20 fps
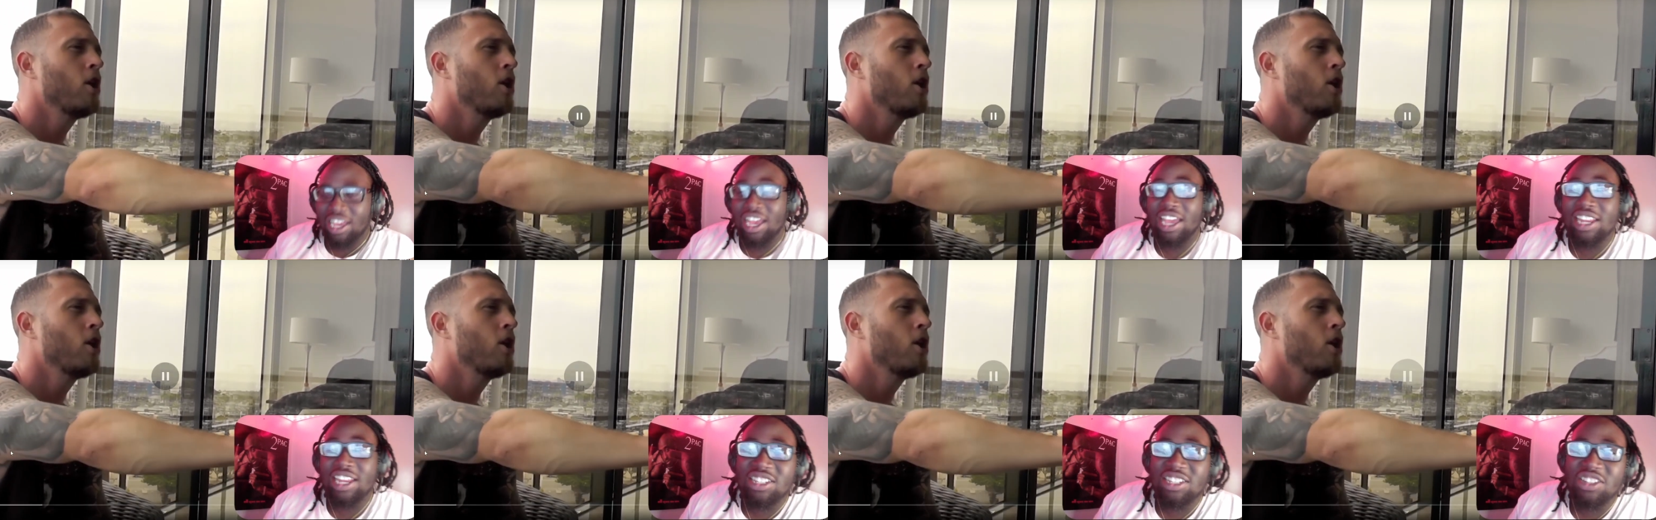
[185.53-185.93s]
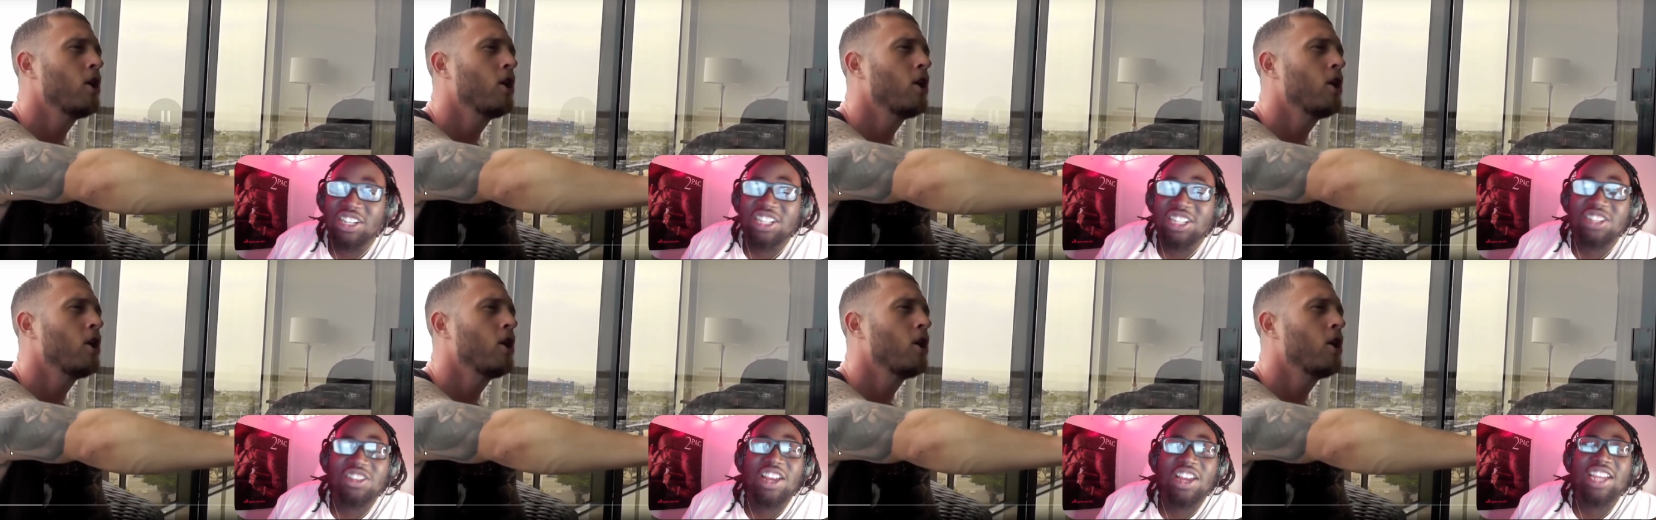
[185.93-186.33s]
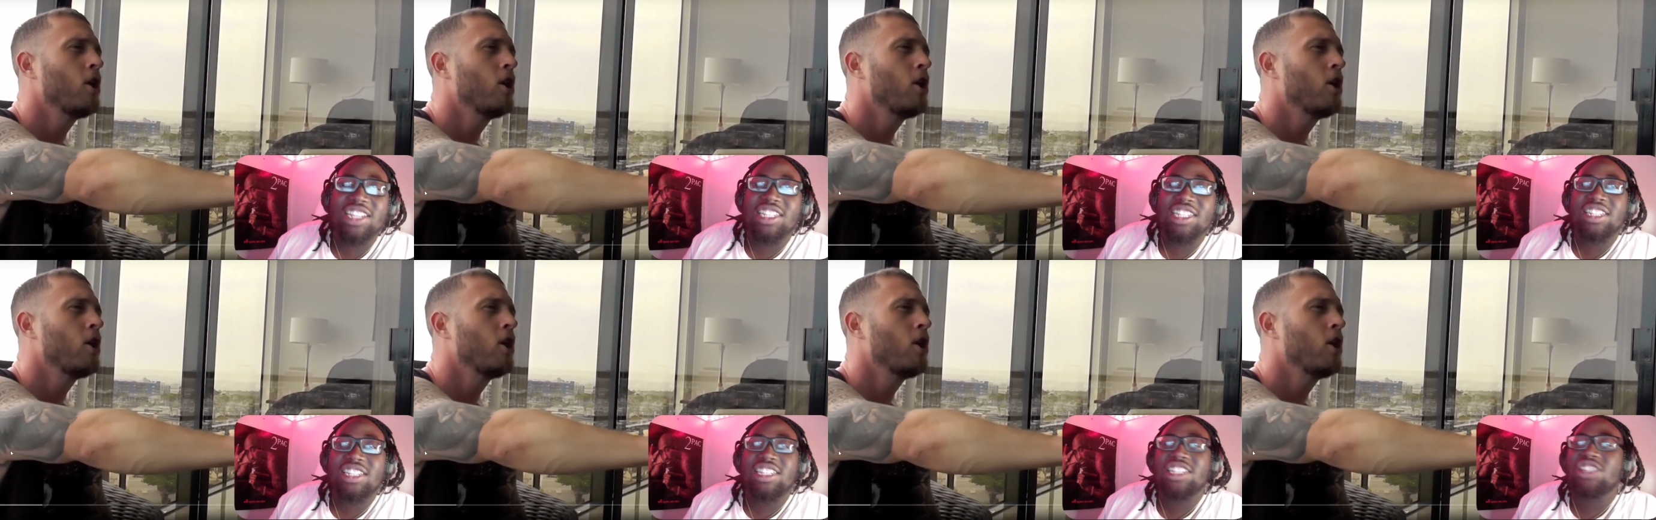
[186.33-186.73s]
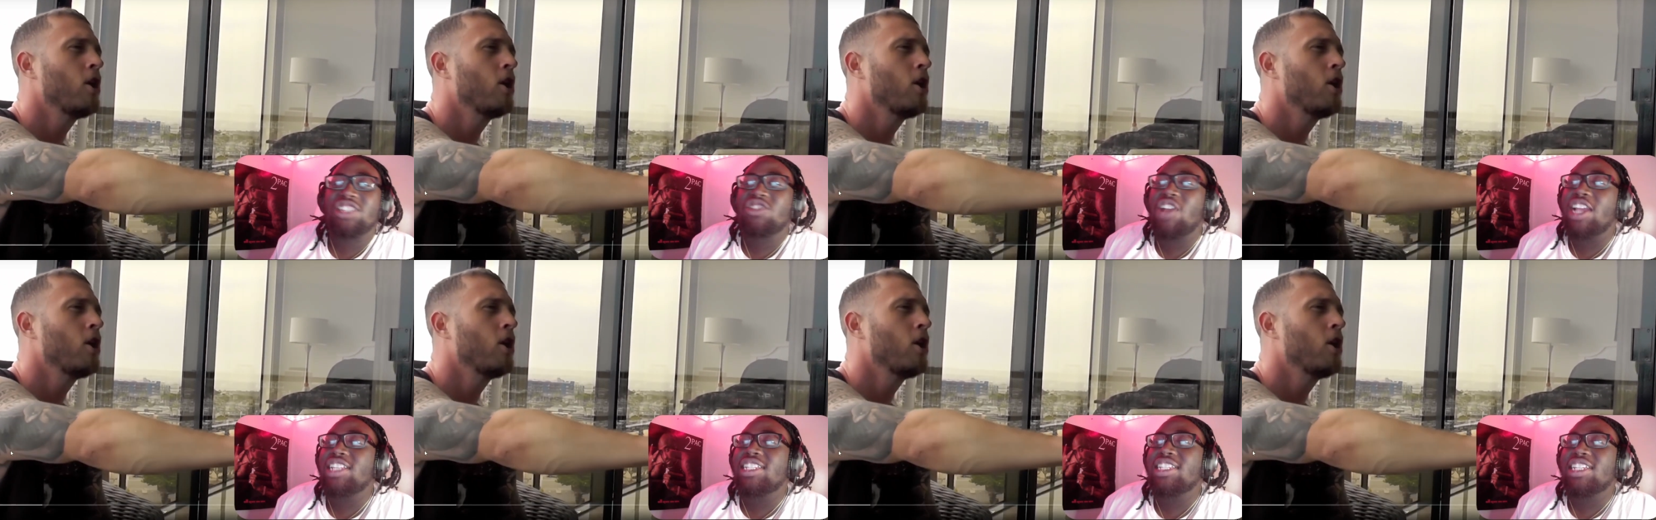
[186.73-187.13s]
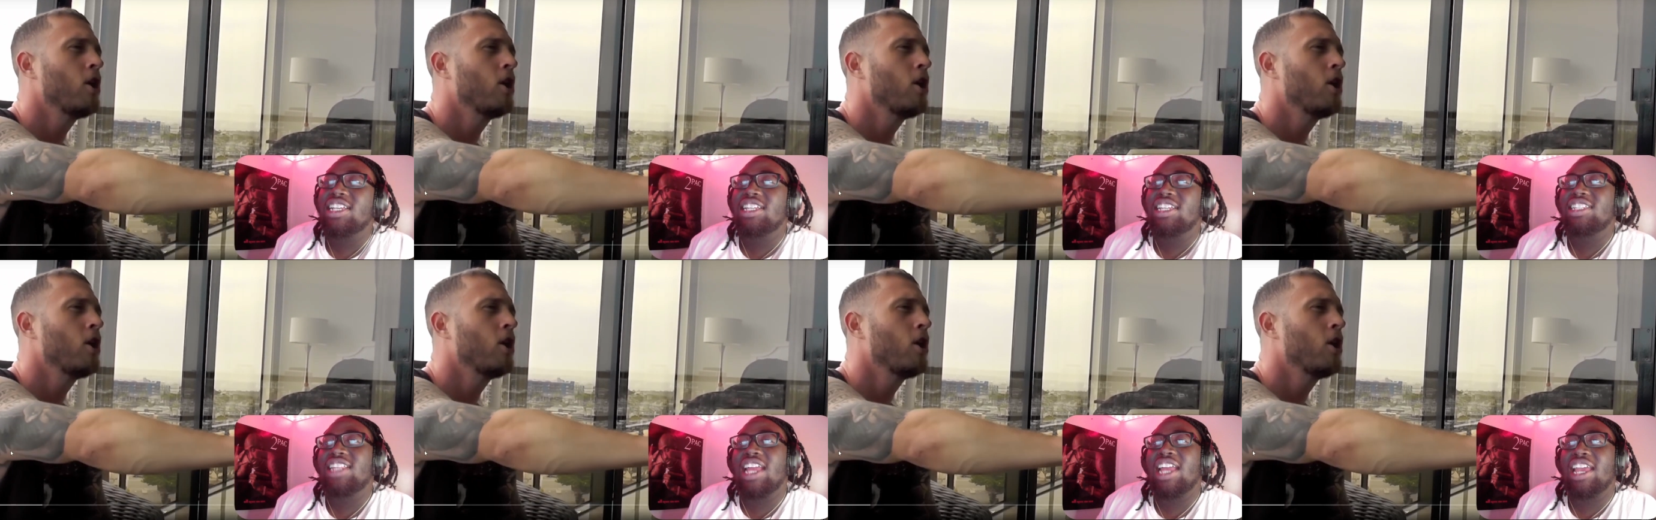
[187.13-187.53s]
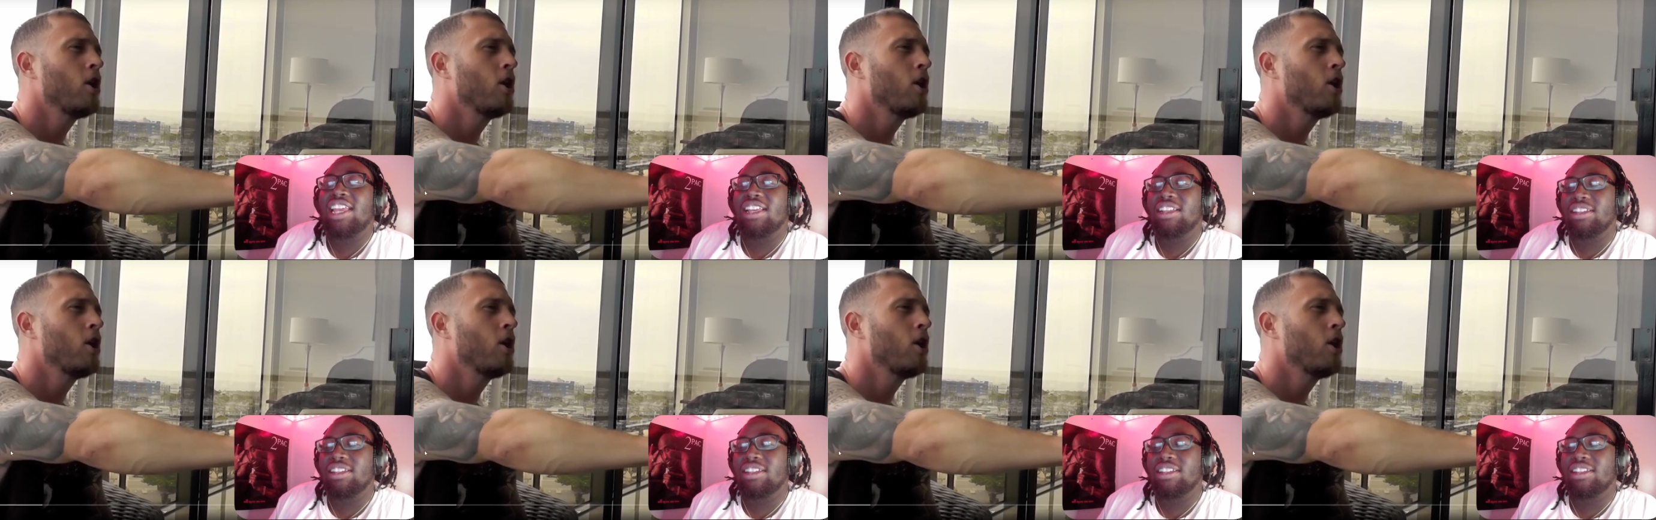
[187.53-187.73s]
Speaker 1: It's just crazy. It's just crazy because like